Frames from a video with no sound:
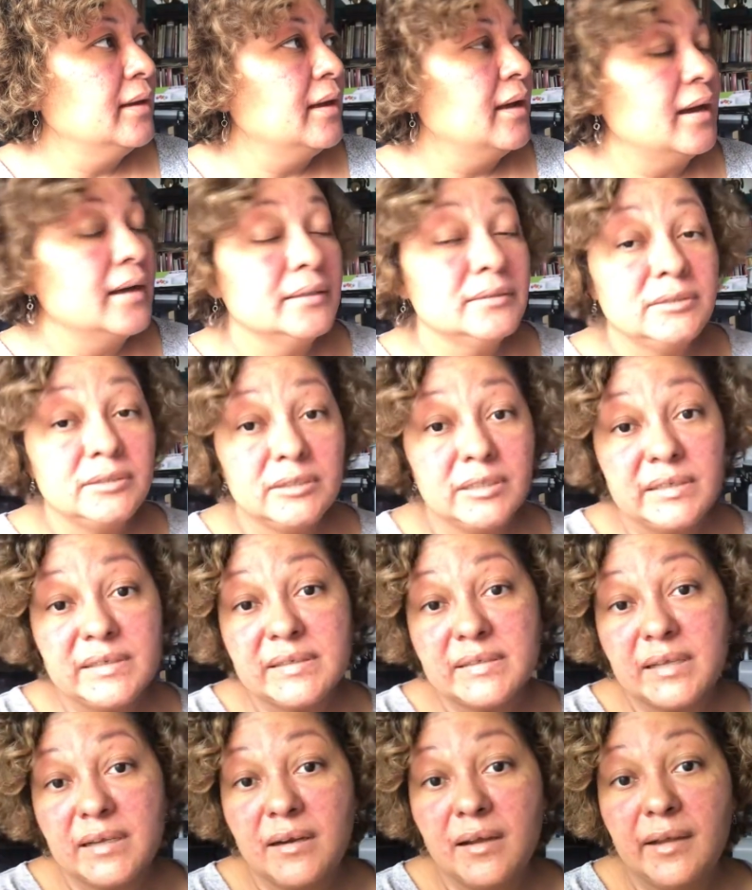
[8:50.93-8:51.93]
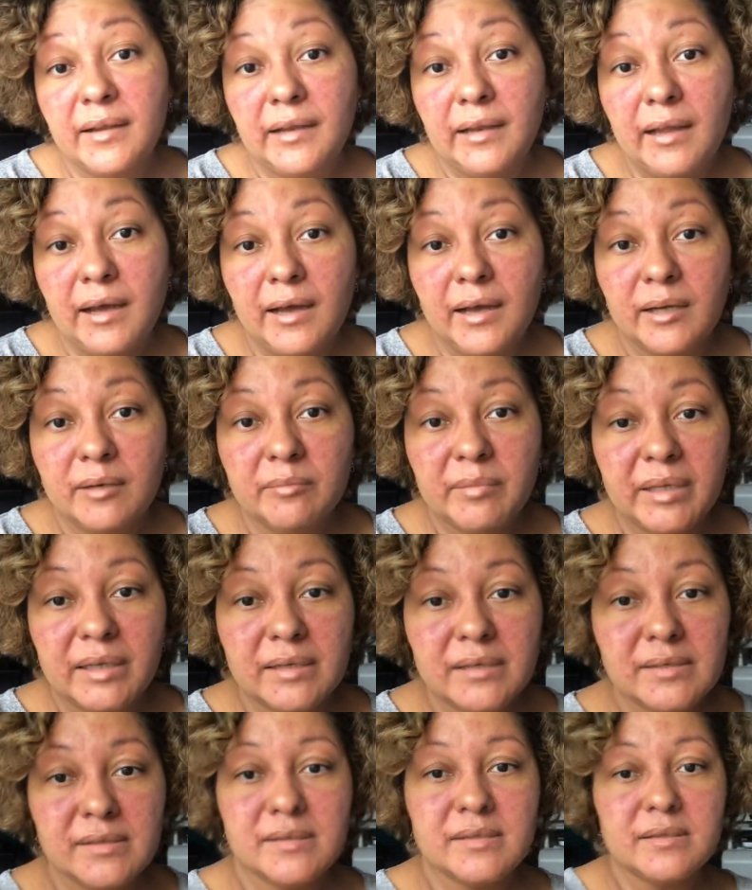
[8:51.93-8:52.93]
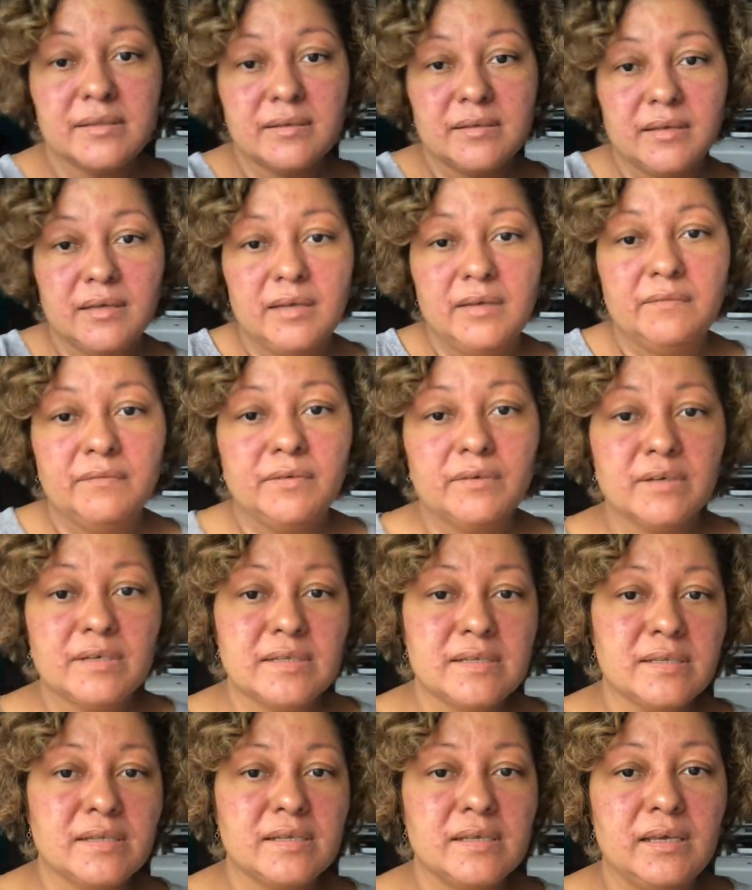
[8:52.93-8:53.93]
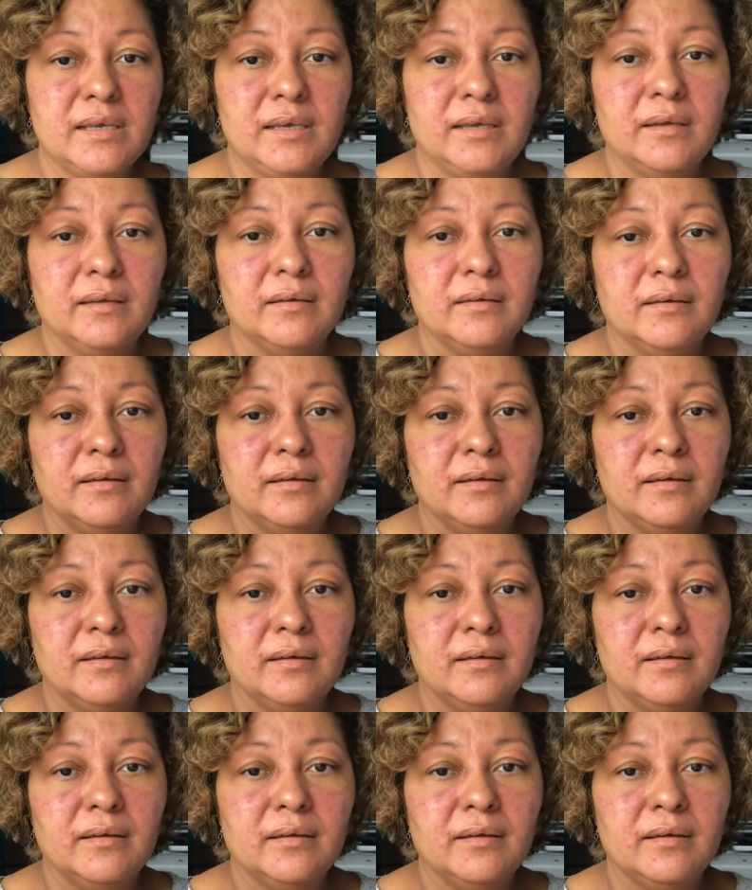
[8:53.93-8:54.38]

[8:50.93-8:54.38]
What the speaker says: adjust it a lot, because if you can see,